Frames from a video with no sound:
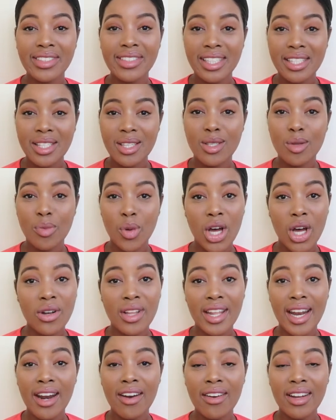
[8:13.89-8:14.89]
This is the part
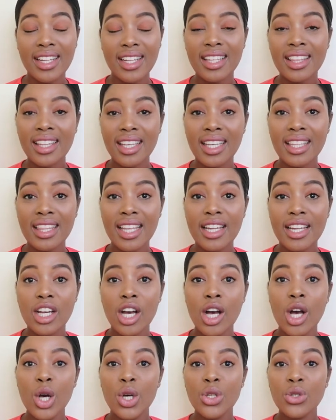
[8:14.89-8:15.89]
that I really think that
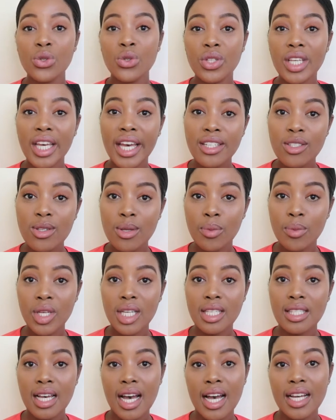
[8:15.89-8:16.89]
you get to be
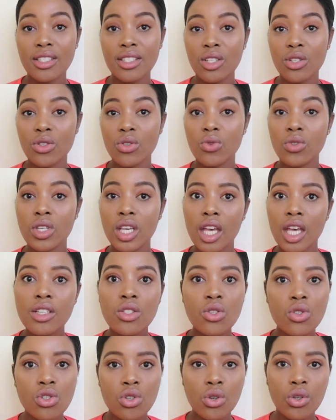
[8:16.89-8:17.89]
a scientist, you
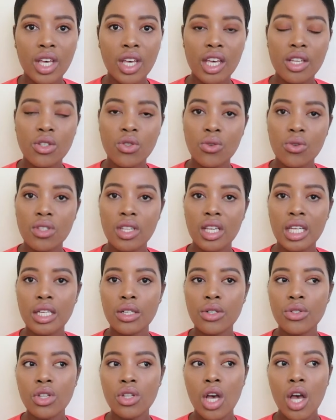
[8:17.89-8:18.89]
get to showcase your
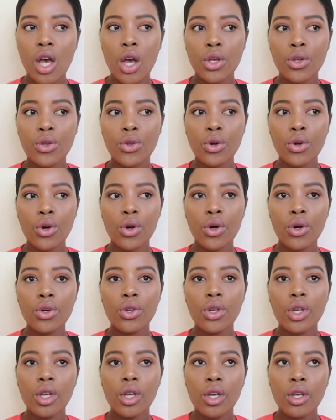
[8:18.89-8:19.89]
skills, you
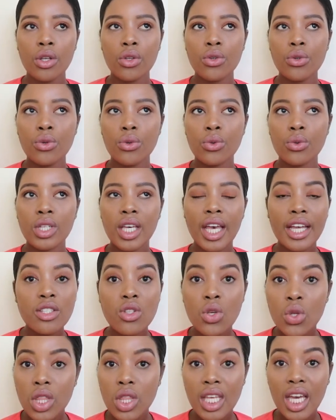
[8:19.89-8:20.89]
know, you get
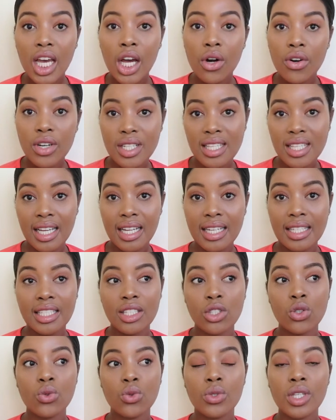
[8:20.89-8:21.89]
to think critically,
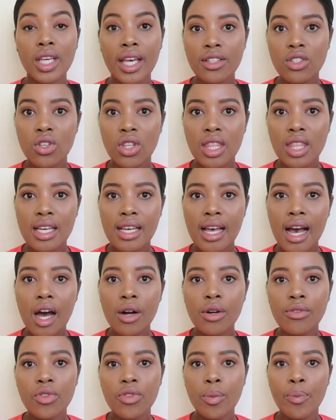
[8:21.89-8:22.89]
you get to think
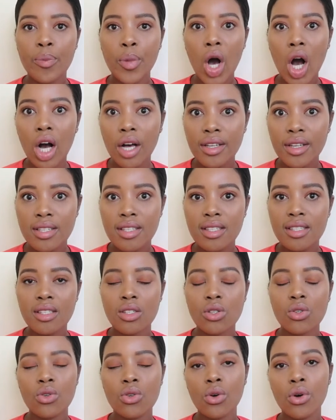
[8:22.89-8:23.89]
out of the box,
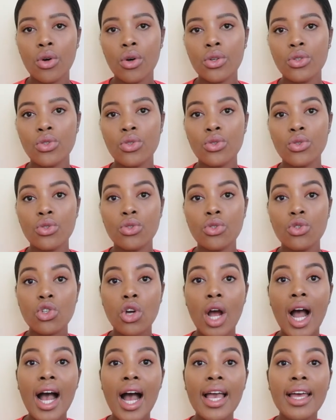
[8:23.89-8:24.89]
you know, you
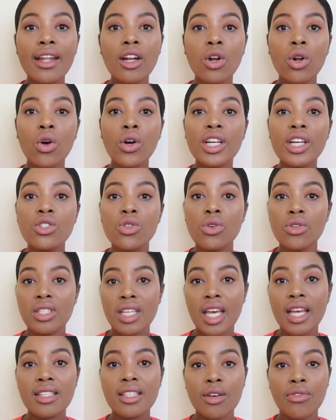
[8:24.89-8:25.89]
try and look at your
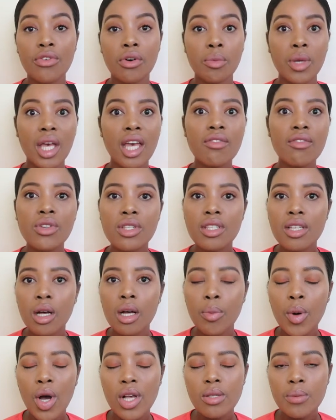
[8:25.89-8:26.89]
data from every
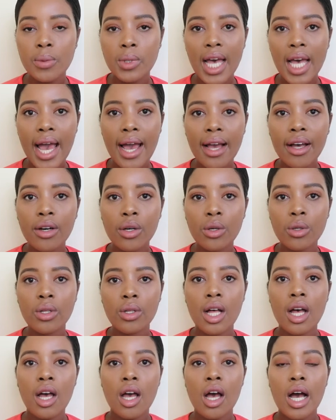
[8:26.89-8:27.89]
single possible angle
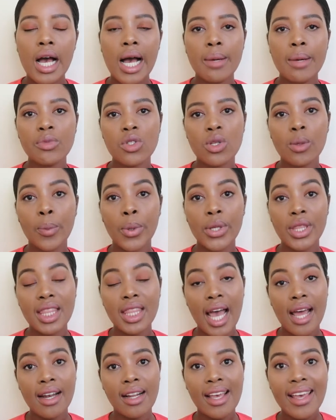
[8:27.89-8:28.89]
to put
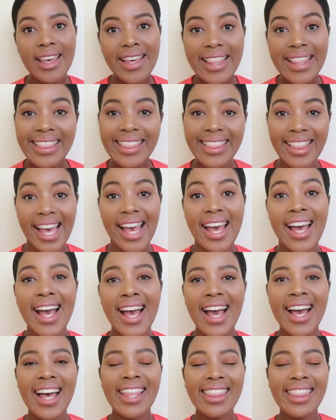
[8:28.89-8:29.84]
that in that